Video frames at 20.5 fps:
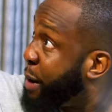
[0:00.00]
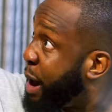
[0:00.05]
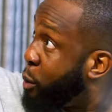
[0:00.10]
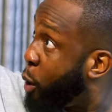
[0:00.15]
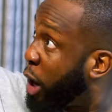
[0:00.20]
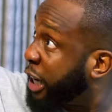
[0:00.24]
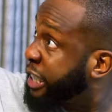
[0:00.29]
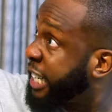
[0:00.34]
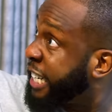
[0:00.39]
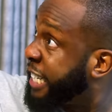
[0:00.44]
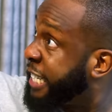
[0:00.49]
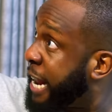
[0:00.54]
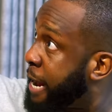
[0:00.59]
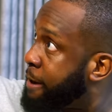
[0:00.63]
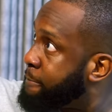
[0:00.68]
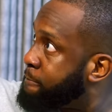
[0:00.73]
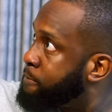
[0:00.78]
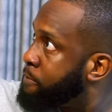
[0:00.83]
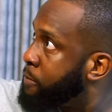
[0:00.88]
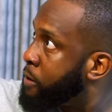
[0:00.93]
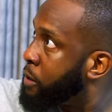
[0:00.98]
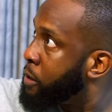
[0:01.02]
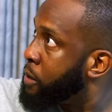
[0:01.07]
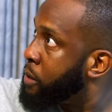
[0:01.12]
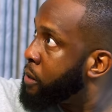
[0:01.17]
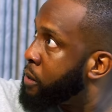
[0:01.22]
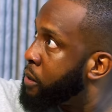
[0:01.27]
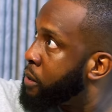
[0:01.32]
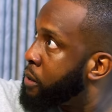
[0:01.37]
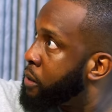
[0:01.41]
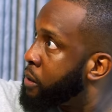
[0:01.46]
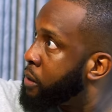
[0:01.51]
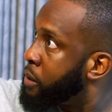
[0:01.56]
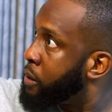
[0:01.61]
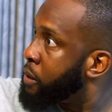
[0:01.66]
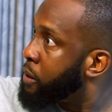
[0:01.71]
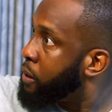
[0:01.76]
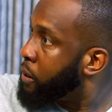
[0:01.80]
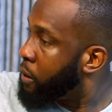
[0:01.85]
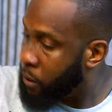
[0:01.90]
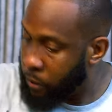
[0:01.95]
brainwashing them!
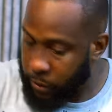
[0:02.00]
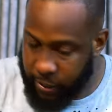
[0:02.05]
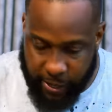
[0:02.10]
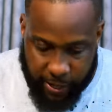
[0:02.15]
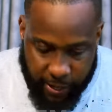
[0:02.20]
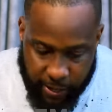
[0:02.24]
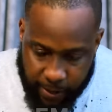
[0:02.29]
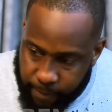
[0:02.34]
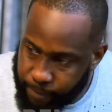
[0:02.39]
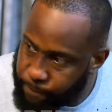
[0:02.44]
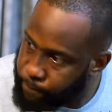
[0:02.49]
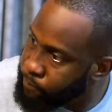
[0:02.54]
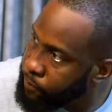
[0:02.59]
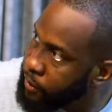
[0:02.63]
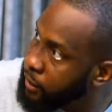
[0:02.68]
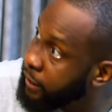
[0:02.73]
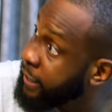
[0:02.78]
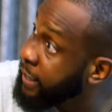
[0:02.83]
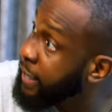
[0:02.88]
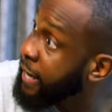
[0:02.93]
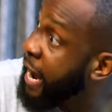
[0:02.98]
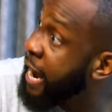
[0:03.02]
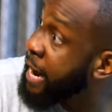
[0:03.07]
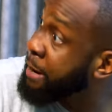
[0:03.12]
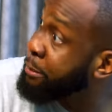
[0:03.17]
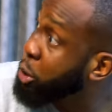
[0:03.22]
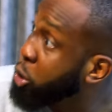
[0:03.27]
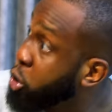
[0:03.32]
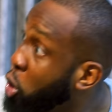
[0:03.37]
Okay. See, I am